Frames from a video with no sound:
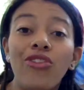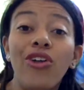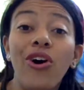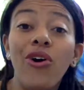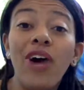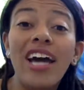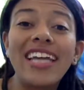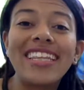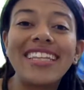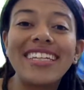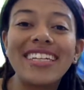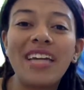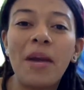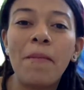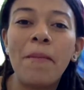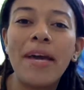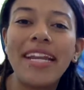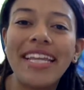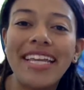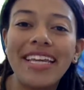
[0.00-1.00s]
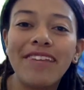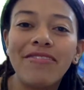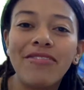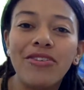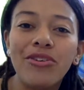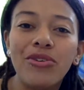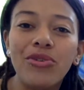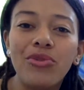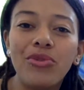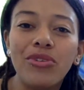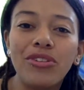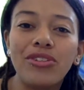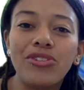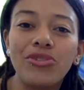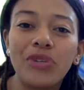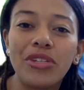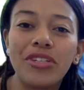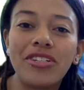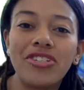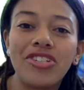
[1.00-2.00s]
Though I think many of you will
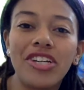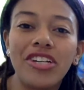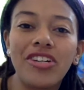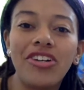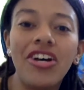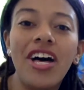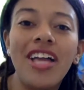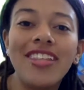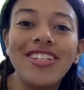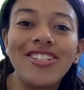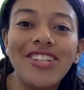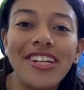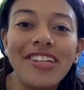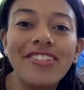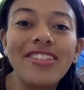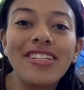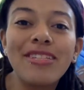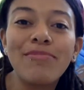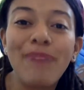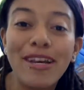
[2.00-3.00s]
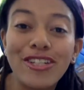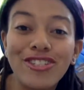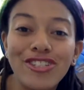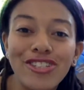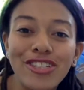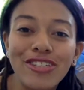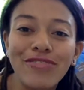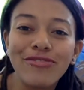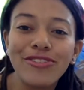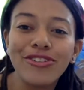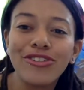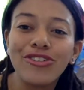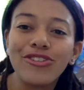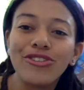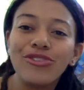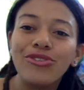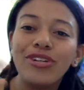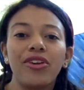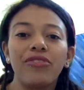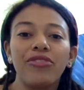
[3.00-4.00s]
enjoy this channel is especially for
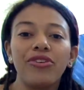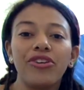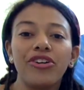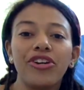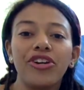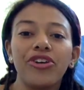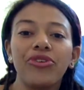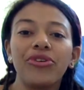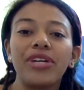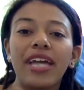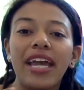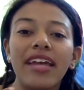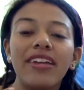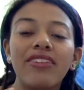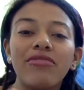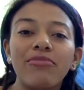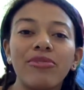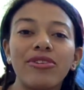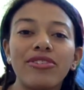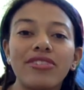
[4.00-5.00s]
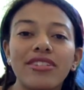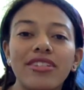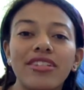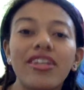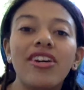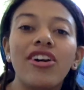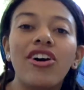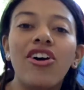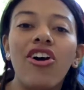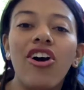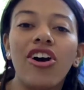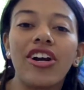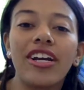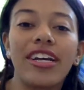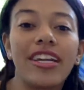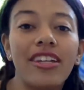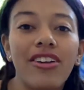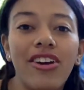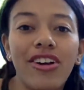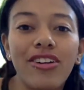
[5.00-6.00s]
you if you're a creative person or
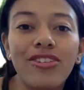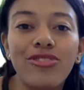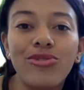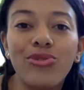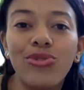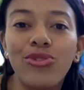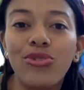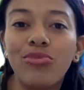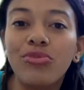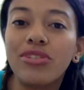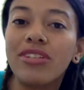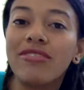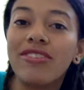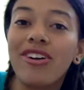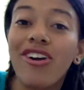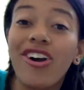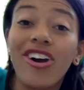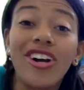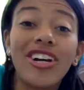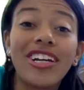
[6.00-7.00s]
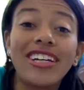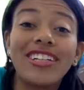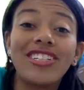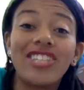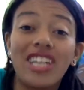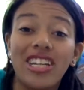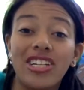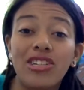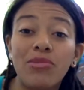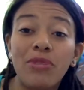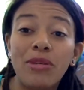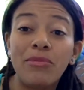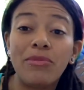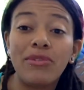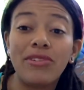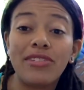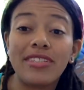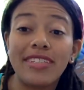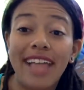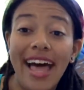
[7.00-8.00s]
in art school, believe that art can change
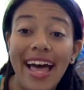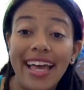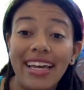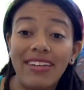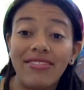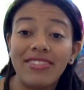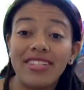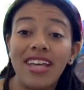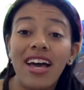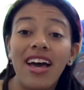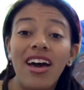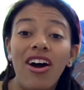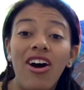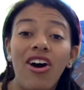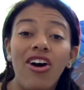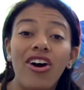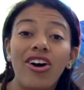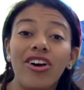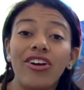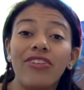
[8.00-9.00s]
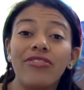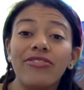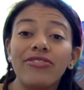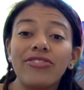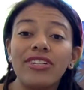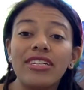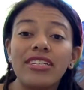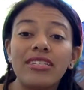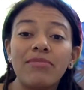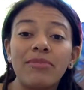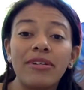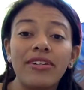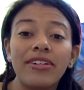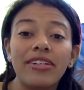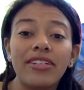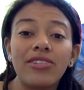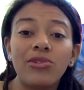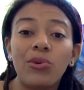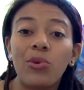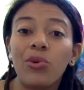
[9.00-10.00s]
people's lives, are free
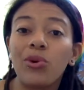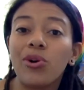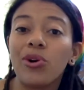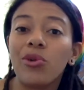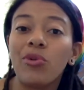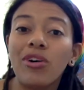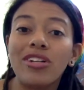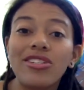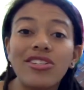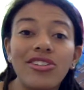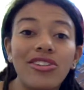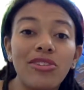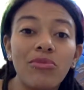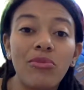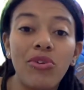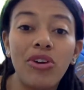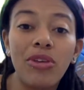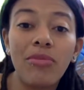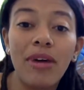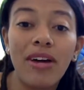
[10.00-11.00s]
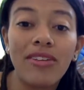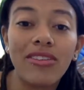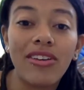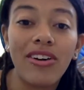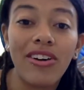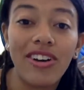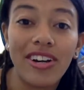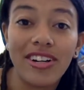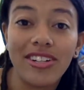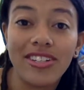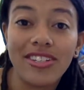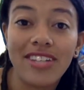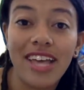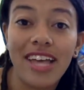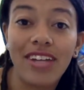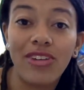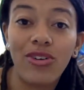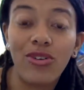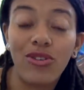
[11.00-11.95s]
spirits, or want to learn more about the arts and